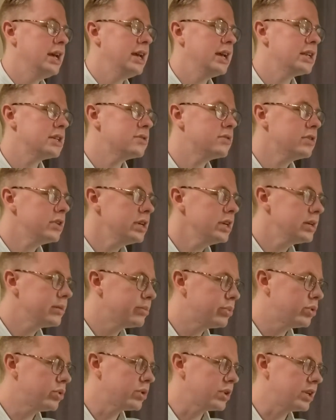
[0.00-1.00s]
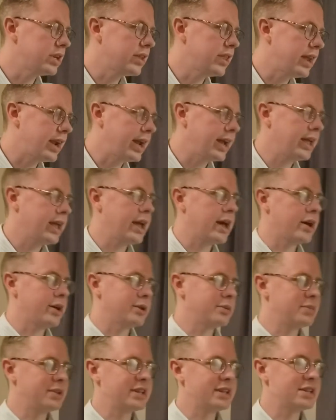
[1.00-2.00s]
It's very important that I count,
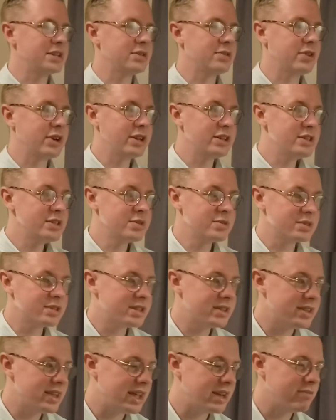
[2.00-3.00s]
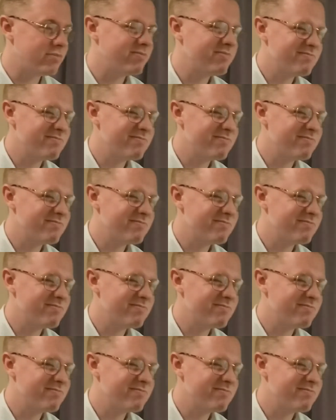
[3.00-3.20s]
because if I don't, then